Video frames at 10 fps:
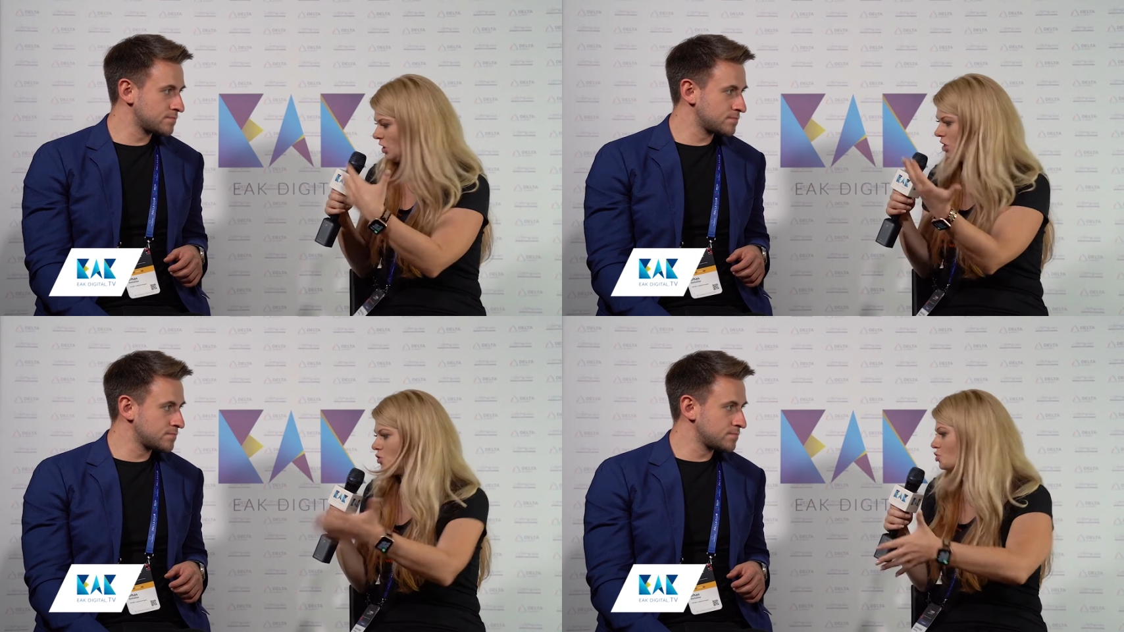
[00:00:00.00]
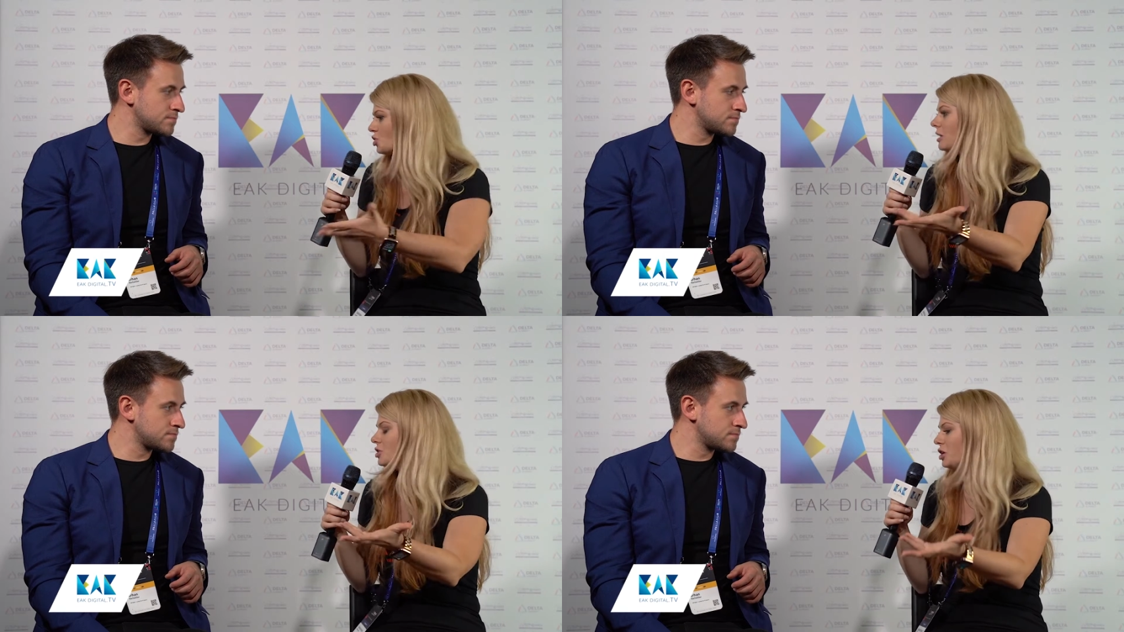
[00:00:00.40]
Speaker 1: he
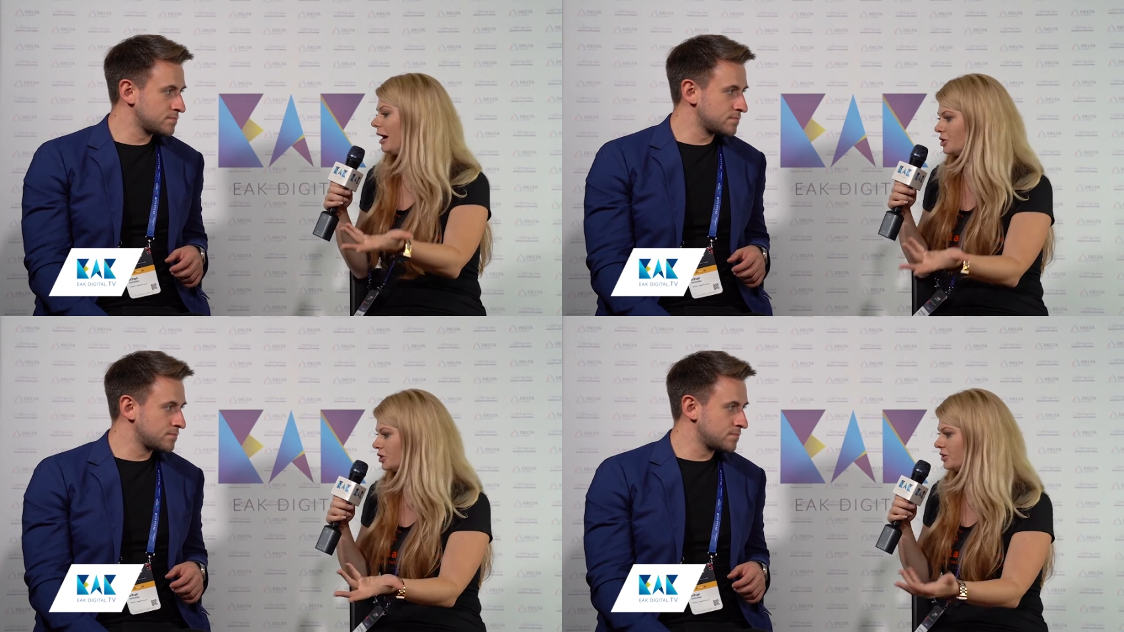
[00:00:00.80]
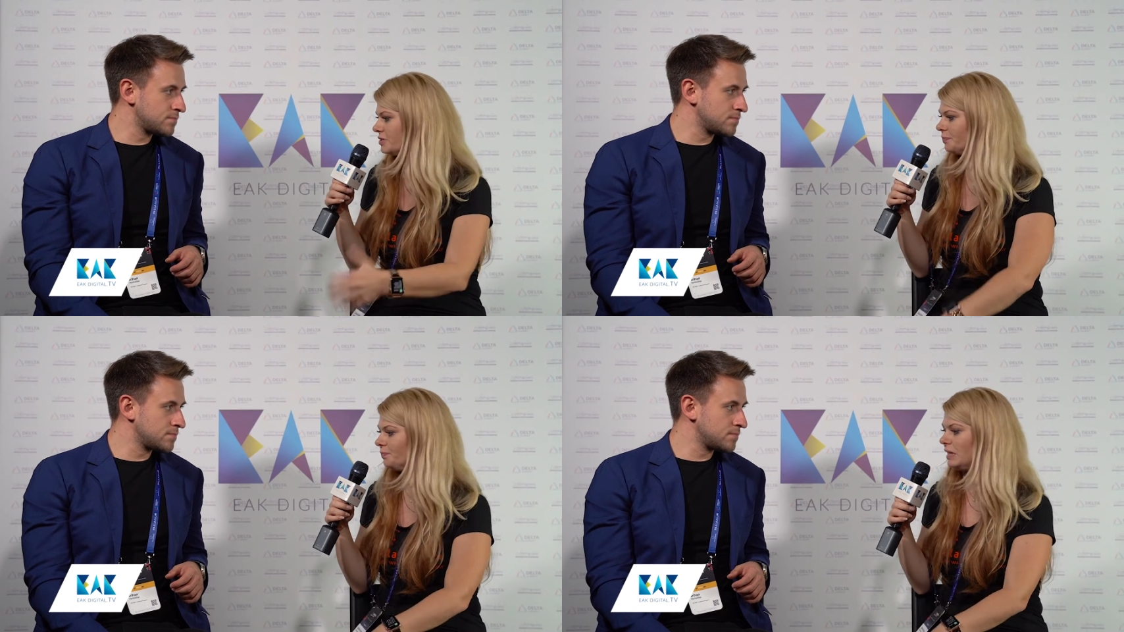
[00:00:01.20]
usually
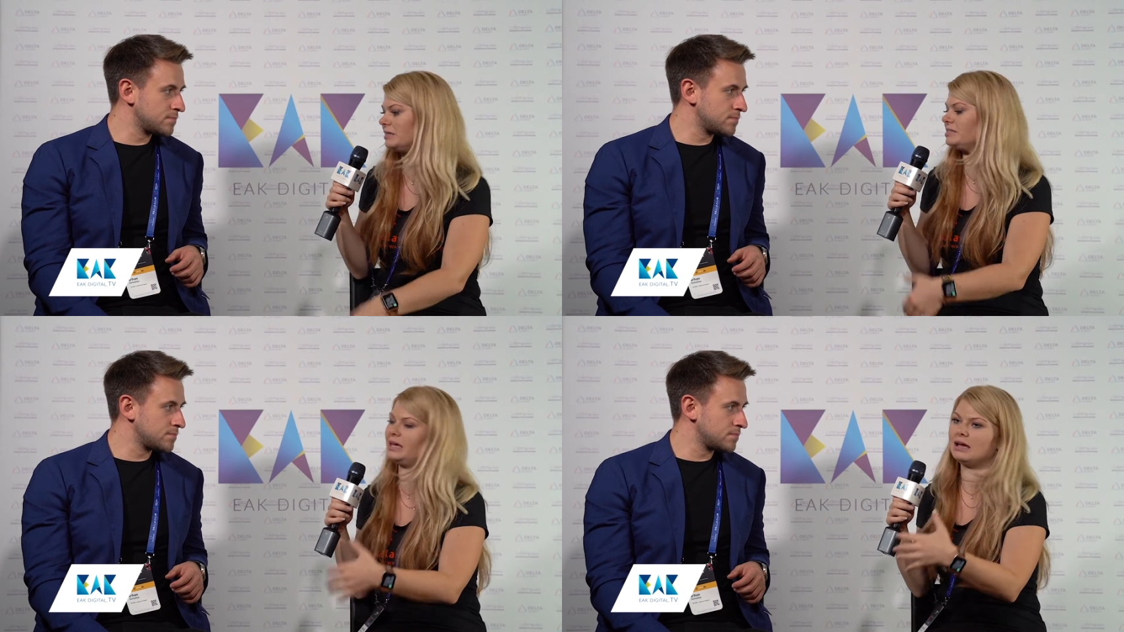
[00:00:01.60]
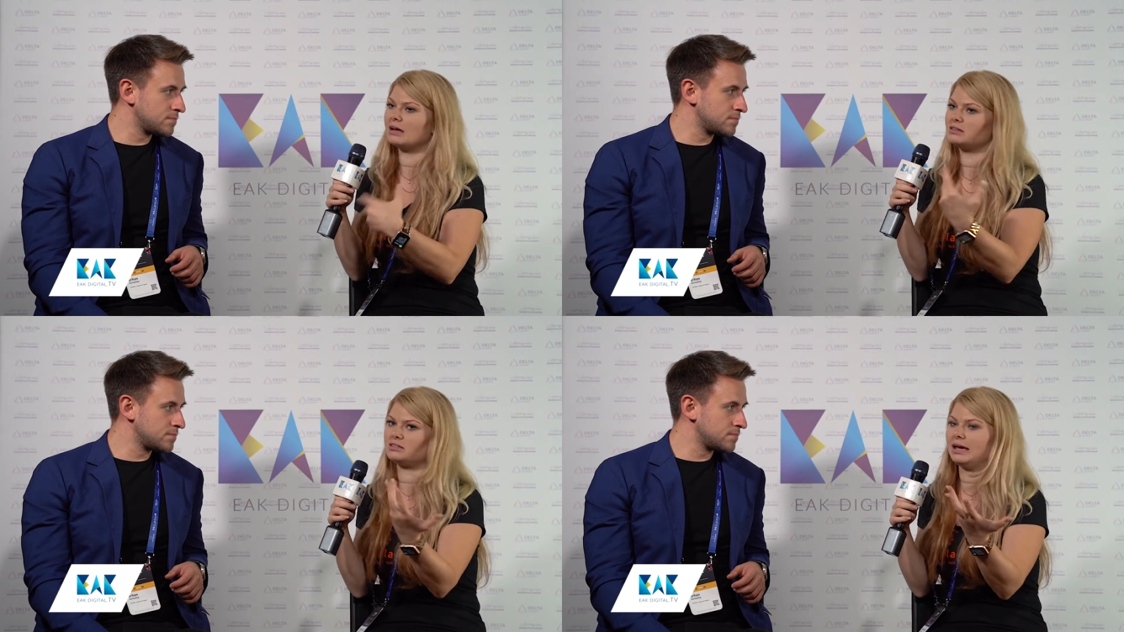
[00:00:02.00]
charges, let's say
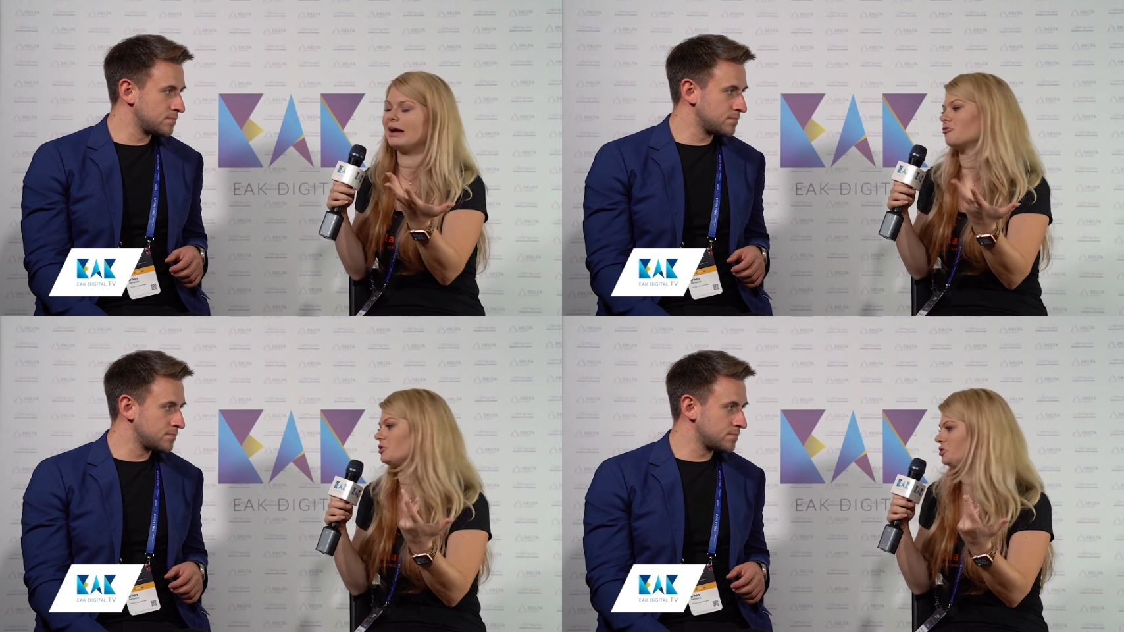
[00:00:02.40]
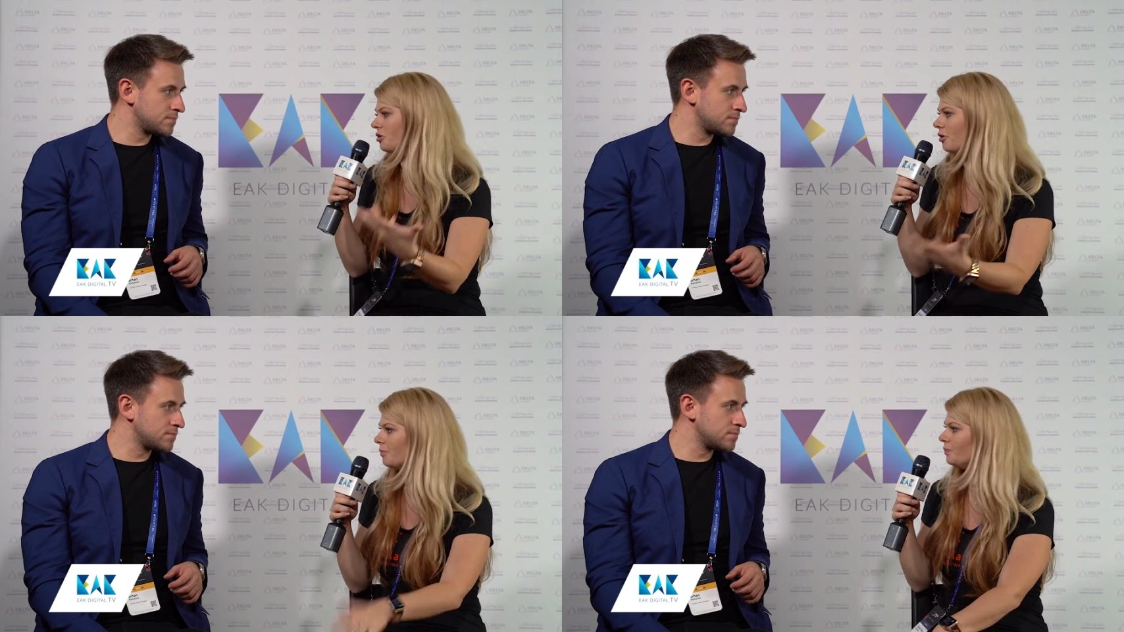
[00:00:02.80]
let's say one hundred
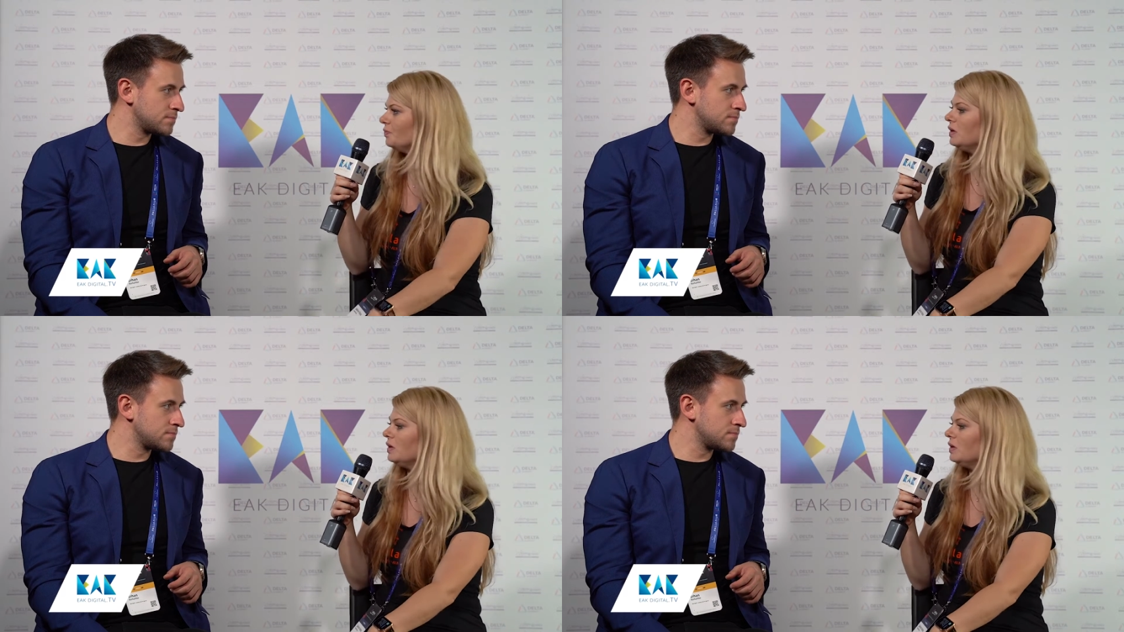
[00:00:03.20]
euro.